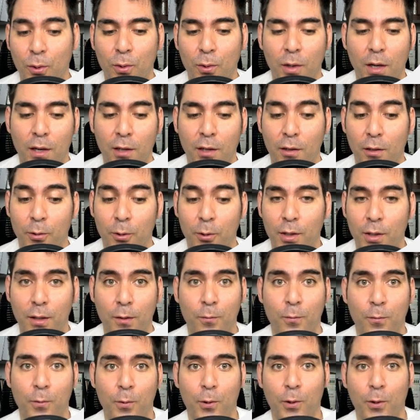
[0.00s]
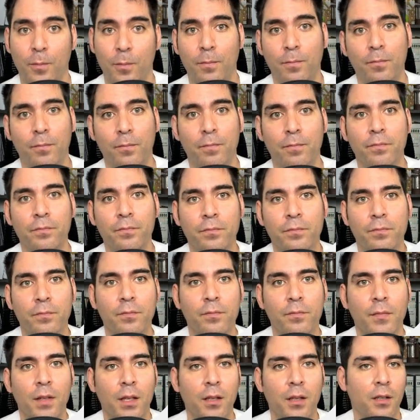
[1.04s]
are looking for.
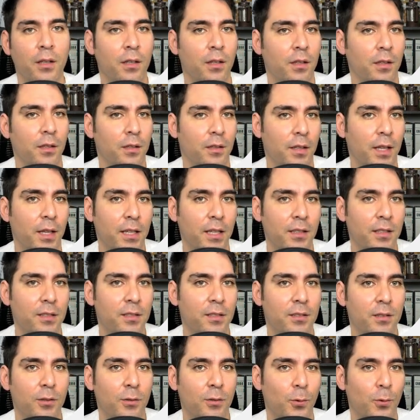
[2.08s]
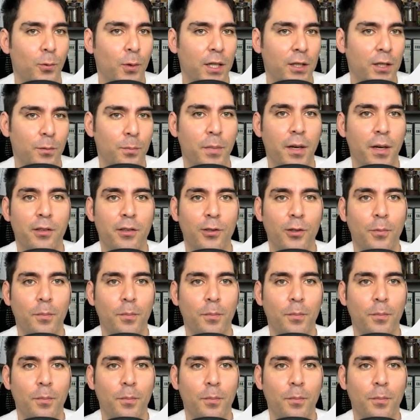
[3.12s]
That is what pattern